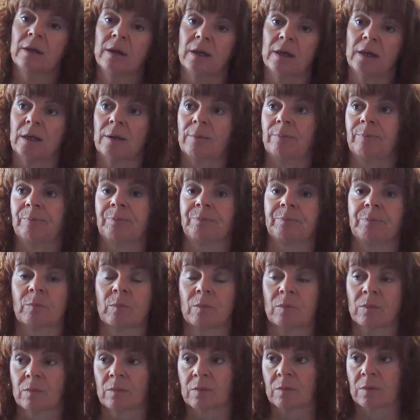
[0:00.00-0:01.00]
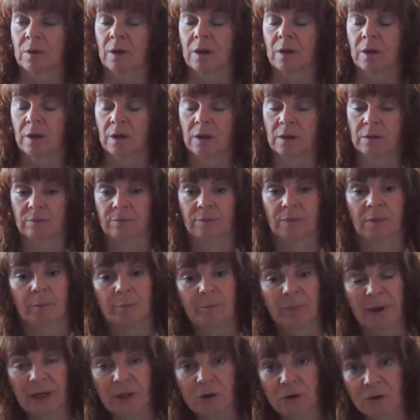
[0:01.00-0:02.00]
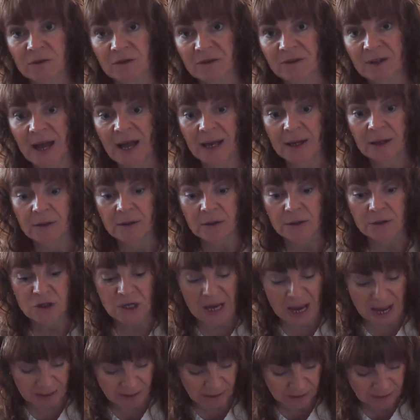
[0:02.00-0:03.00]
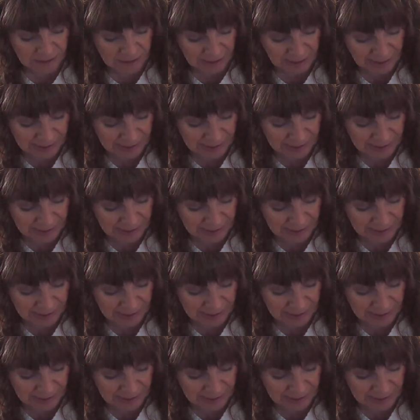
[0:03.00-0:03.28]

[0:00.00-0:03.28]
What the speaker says: biker style jacket that